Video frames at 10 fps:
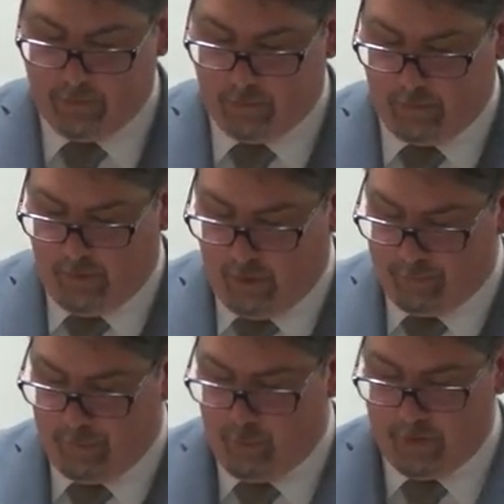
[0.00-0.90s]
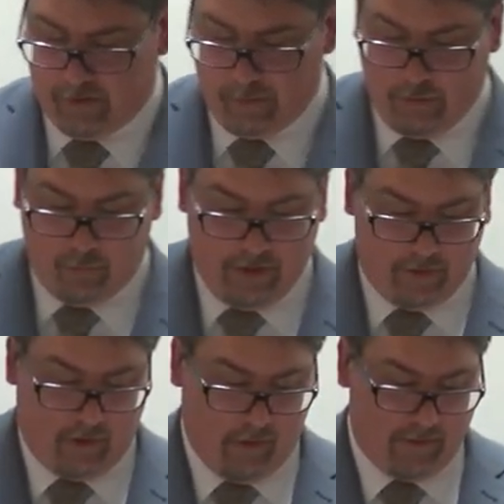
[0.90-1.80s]
who were all purported to be
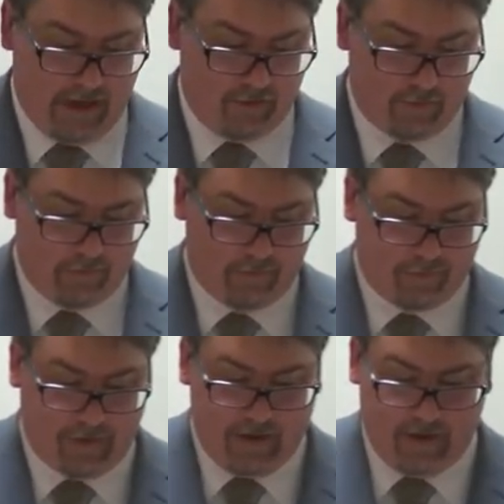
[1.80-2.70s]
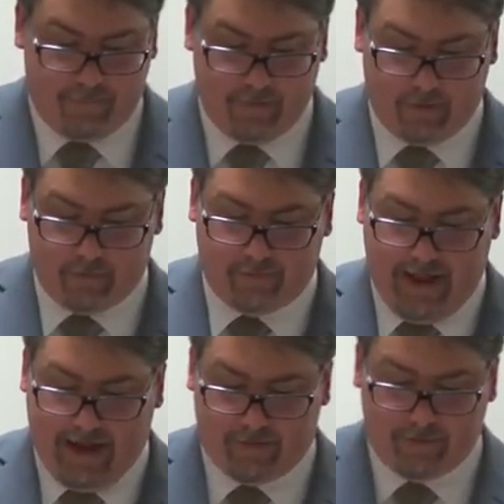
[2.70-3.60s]
reincarnations of key figures
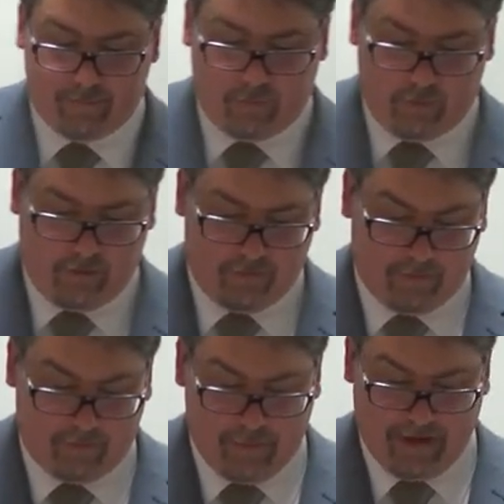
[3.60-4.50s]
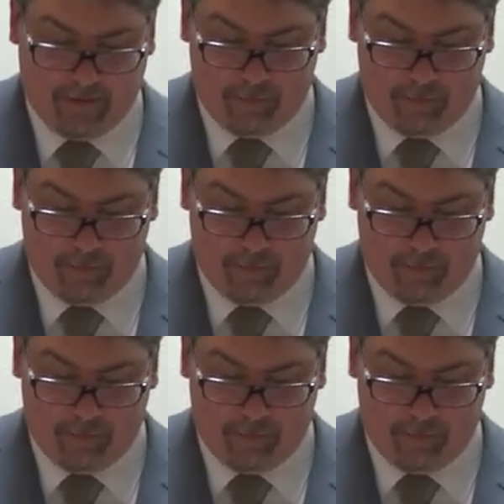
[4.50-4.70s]
active during the Tibetan